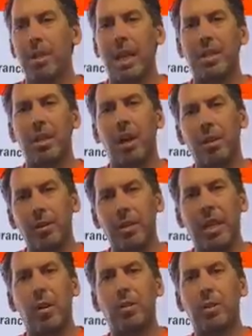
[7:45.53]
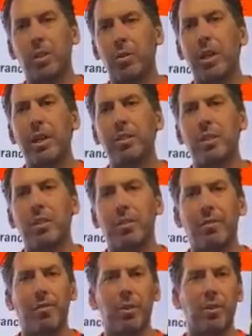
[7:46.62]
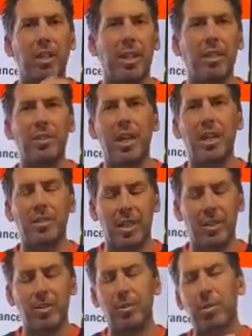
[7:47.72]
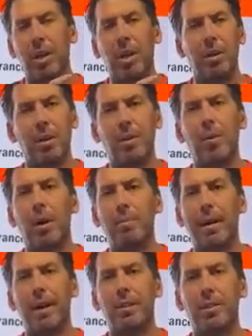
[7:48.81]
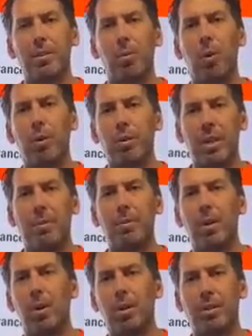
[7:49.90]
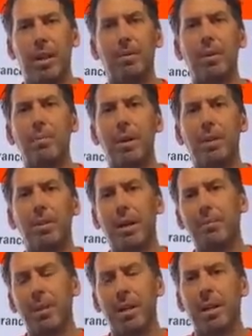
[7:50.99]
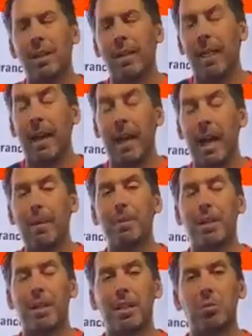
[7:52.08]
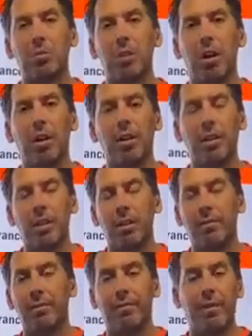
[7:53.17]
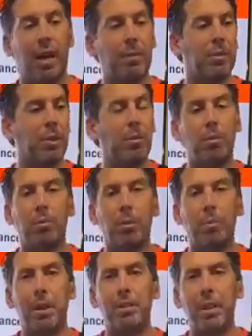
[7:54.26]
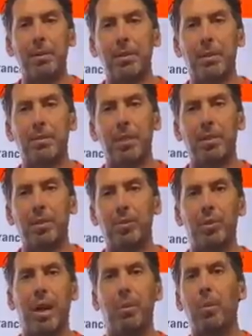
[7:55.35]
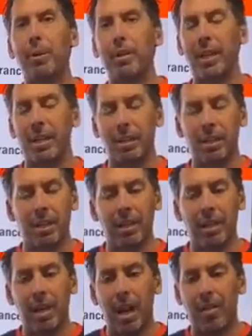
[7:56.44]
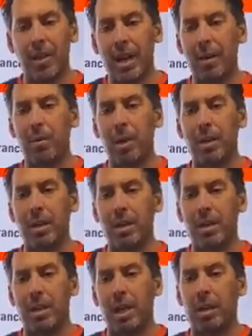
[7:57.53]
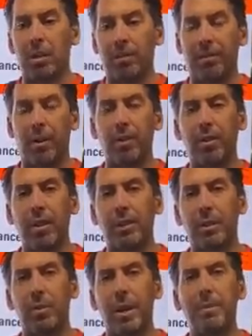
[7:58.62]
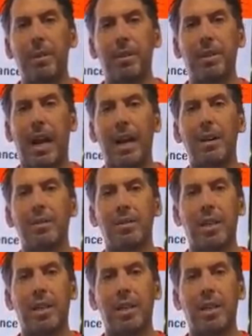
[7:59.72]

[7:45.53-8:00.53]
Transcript: get to understand all the screens, you know, the first thing I say is, you want to manage your water temp, your oil temp, and your belt temp. And I hopped in the customer's car and I was like, well, the belt temp sensor is not working. And then I went a little further and I was like, wait a minute, the tire